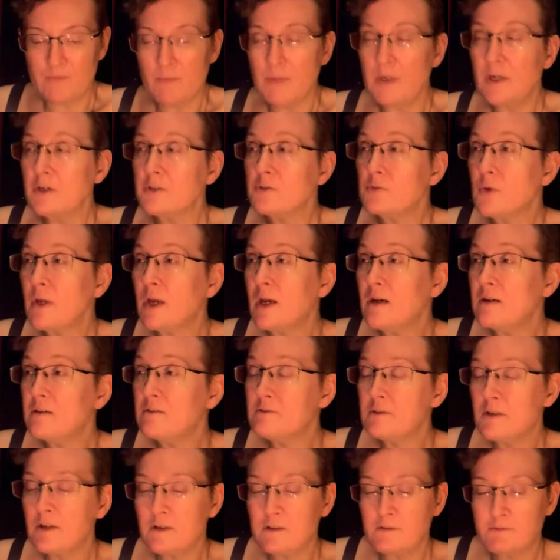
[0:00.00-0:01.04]
because we
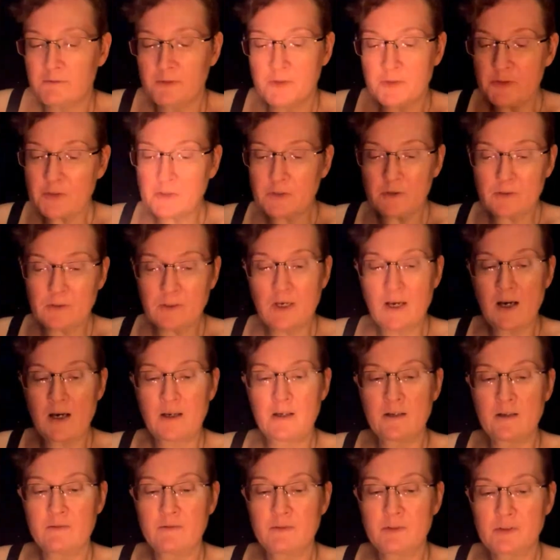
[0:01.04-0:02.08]
have physical
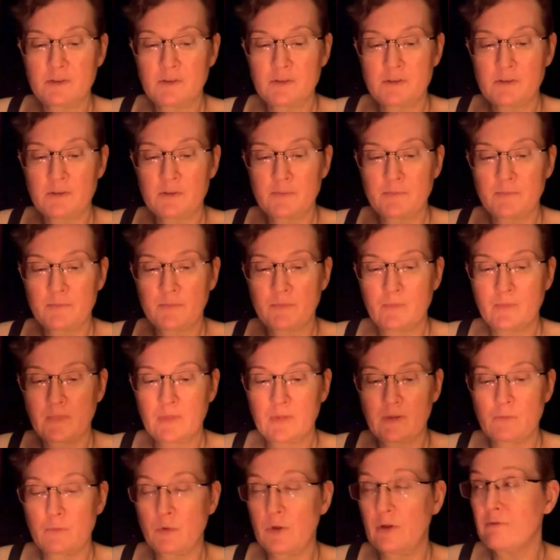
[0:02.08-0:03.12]
lives,
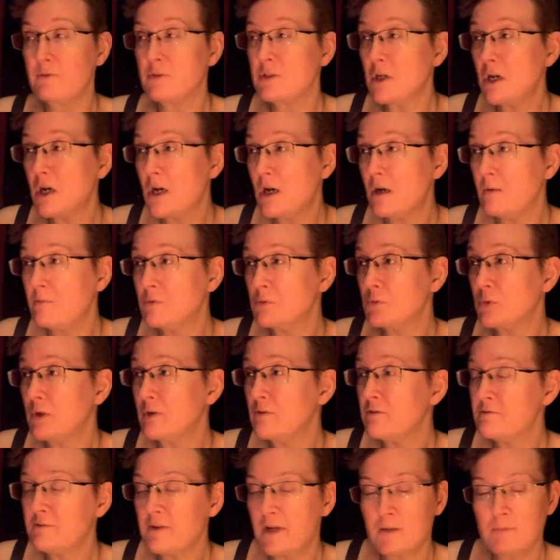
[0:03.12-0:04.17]
we have jobs, we
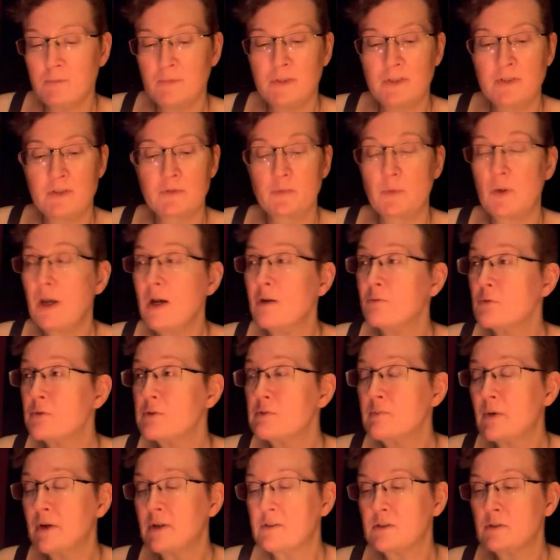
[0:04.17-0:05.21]
have families, we have
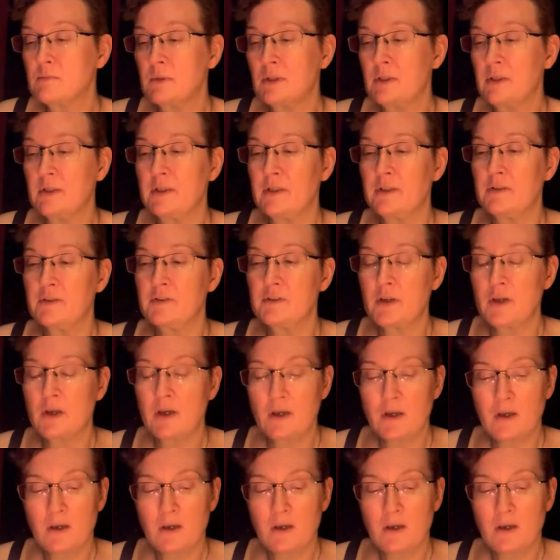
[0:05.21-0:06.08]
responsibilities,